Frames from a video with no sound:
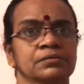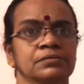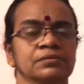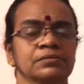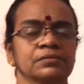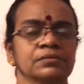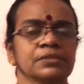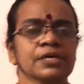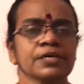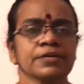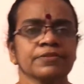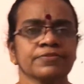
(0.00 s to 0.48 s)

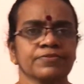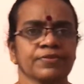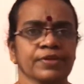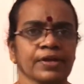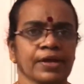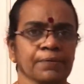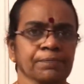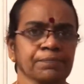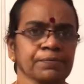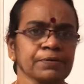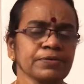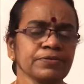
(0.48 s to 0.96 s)
Next
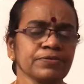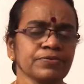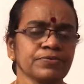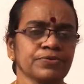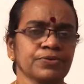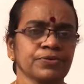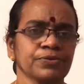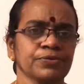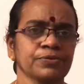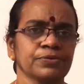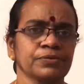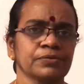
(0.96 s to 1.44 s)
step is
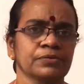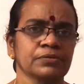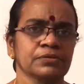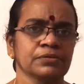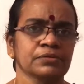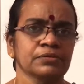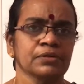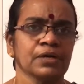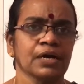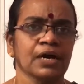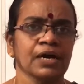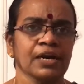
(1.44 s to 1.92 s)
to
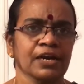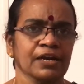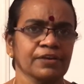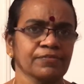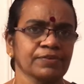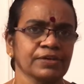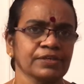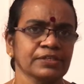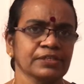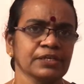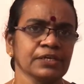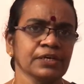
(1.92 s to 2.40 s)
arrive
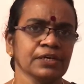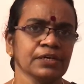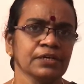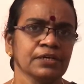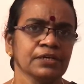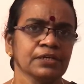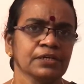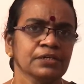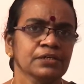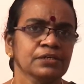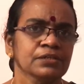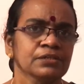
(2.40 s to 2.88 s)
at the
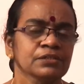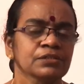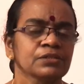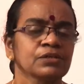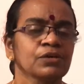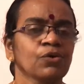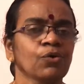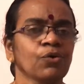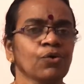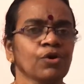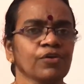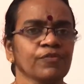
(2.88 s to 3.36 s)

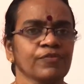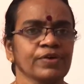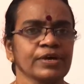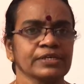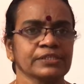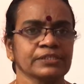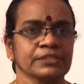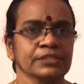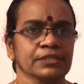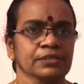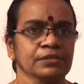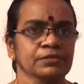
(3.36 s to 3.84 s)
load
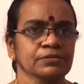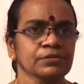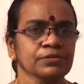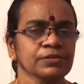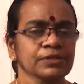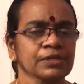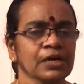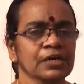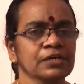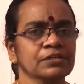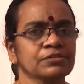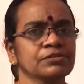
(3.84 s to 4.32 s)
vector. So
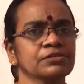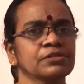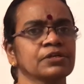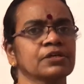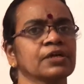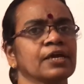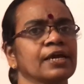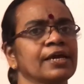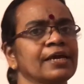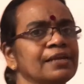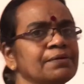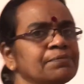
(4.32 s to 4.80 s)
you
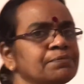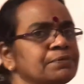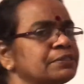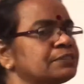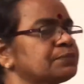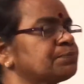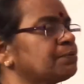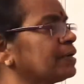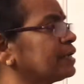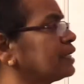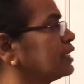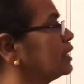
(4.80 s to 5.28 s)
consider
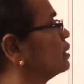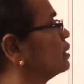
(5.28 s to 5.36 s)
element by